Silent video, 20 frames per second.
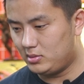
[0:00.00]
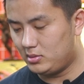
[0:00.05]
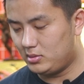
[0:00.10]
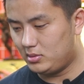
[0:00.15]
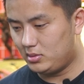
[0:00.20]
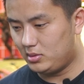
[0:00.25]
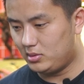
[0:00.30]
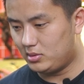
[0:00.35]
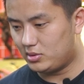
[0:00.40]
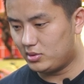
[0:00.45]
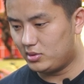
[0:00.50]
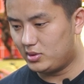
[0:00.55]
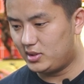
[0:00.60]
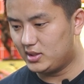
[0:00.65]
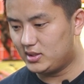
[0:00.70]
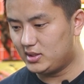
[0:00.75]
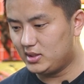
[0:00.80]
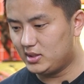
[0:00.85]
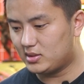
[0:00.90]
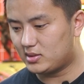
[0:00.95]
Oh, so
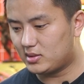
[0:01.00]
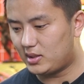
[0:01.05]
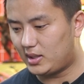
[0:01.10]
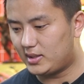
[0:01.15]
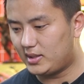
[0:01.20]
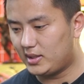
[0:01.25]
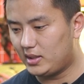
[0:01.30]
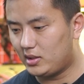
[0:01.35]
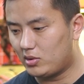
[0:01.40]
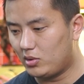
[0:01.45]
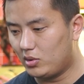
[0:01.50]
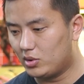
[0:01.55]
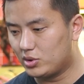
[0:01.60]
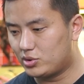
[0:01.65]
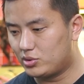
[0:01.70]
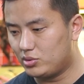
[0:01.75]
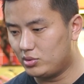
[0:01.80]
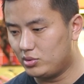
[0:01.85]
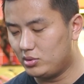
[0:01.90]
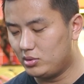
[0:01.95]
this is, I think, close
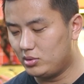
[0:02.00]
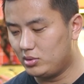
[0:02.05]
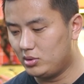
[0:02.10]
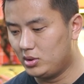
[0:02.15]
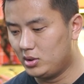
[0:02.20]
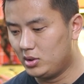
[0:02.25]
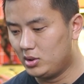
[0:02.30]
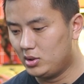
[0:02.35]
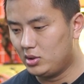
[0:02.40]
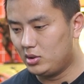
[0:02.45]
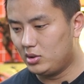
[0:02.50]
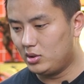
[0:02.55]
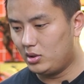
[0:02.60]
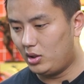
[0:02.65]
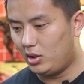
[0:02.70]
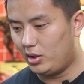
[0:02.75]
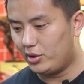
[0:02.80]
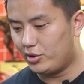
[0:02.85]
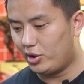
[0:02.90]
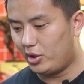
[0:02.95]
to
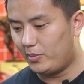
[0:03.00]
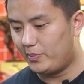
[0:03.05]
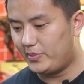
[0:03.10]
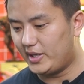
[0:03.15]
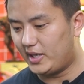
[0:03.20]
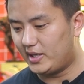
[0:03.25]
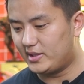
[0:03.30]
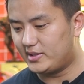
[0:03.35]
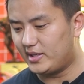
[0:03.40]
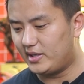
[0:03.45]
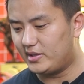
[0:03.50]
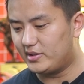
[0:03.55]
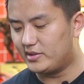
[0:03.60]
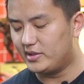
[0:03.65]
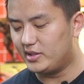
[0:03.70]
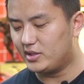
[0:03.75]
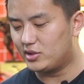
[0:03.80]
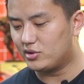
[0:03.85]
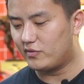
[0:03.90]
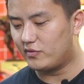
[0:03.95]
your PR territory. So